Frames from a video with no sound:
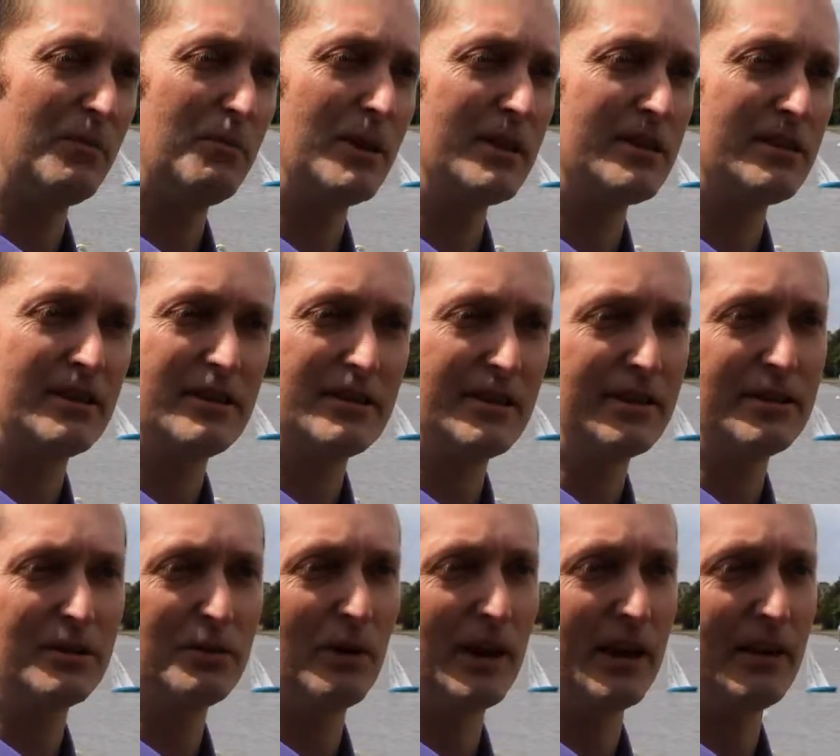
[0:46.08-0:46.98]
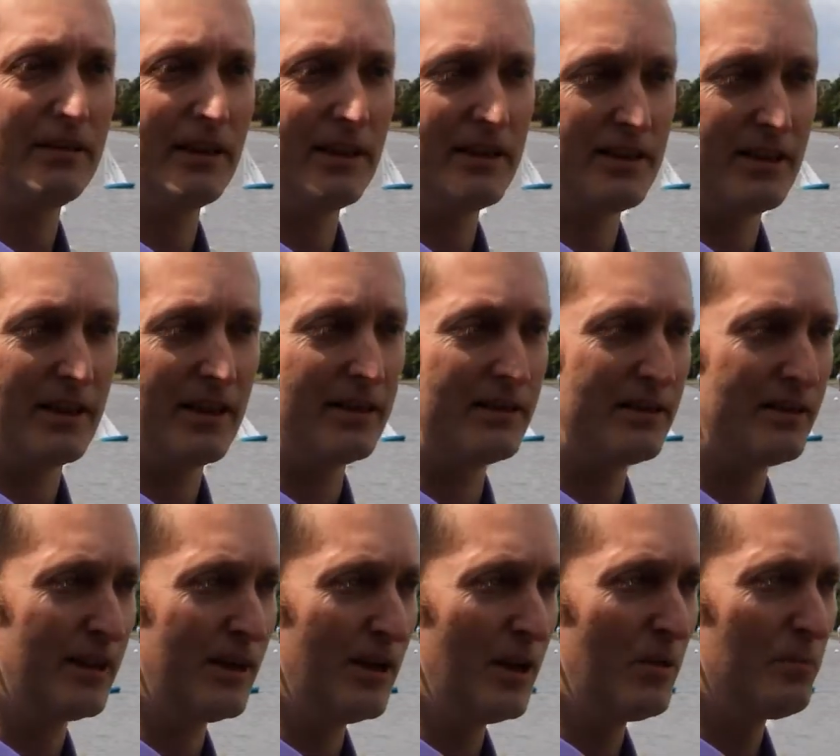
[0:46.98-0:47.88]
their business into areas that
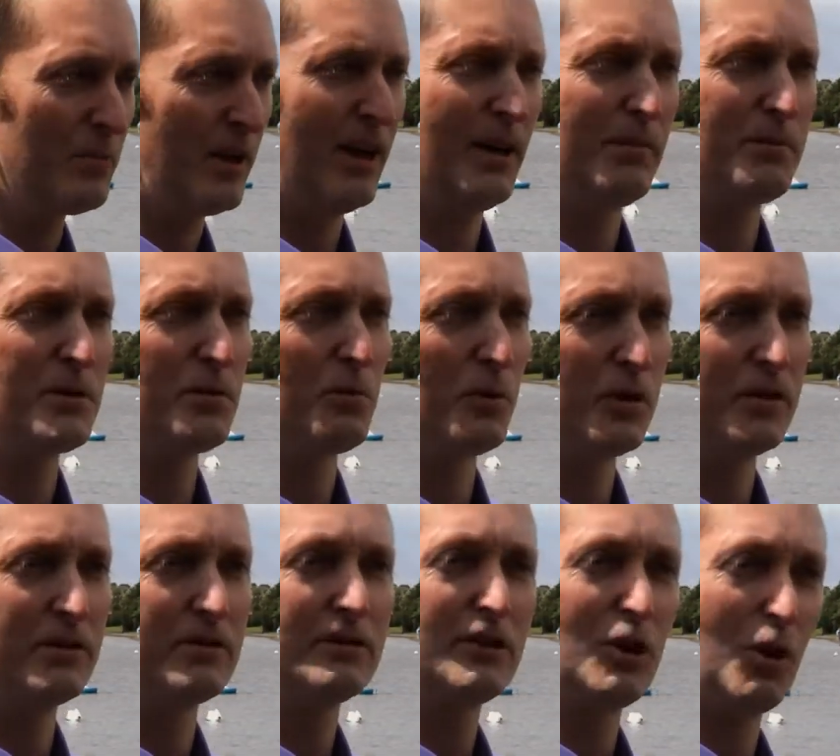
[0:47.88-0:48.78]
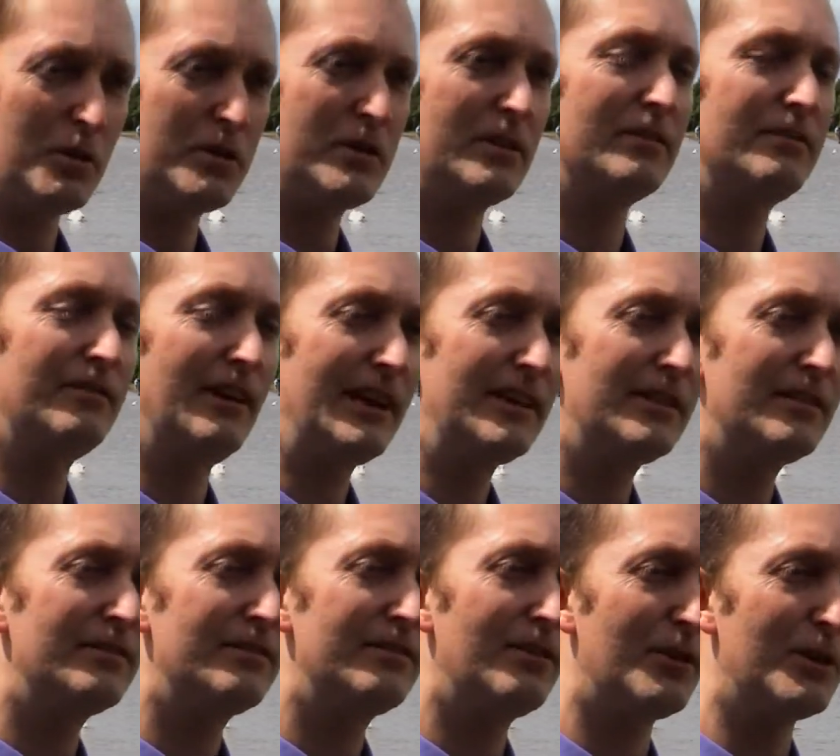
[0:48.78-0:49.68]
perhaps weren't cost
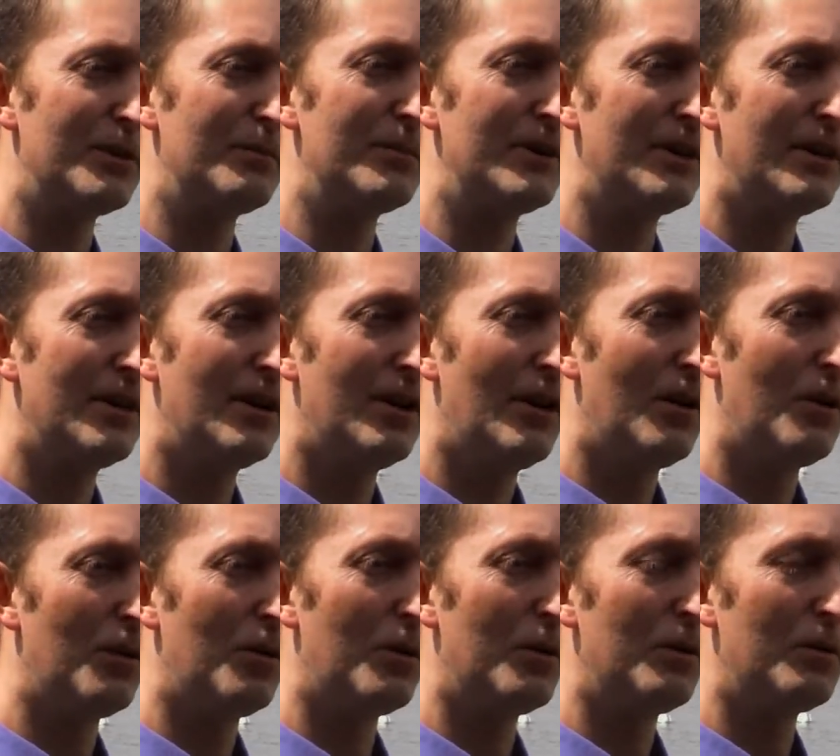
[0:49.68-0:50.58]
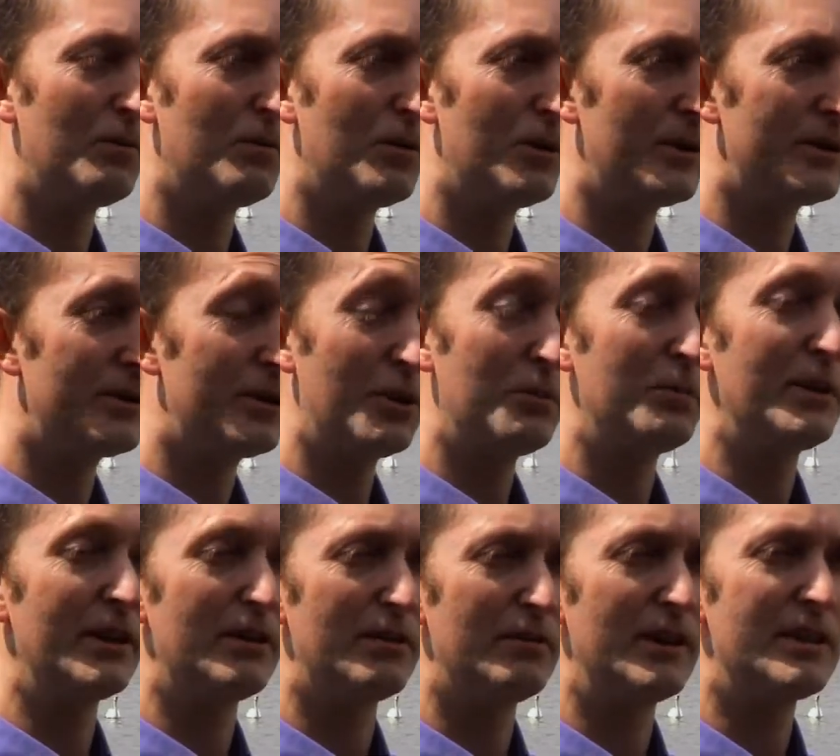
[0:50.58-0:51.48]
effective for them or were too
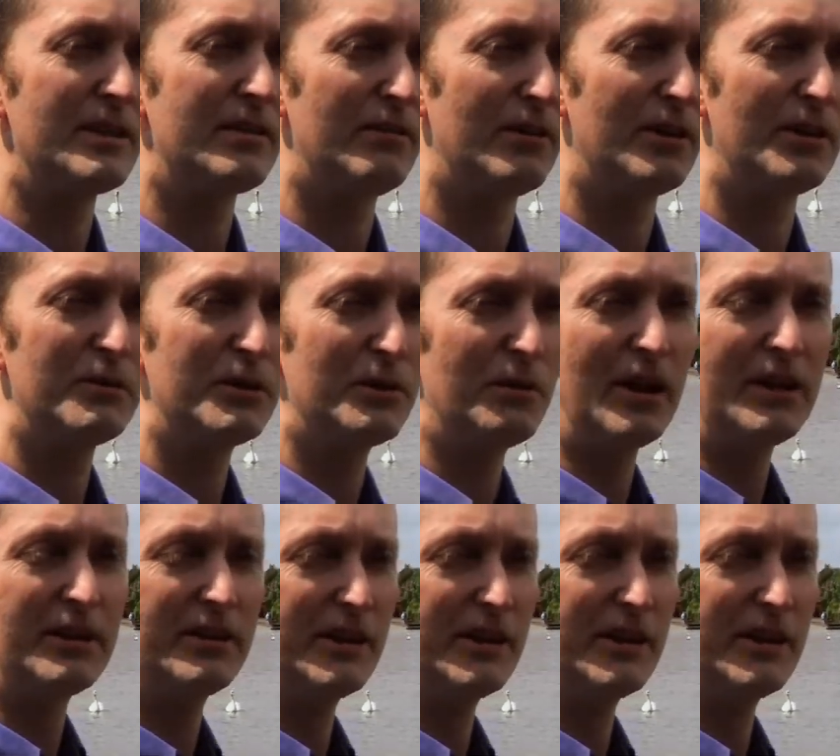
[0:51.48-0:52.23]
big a risk for them to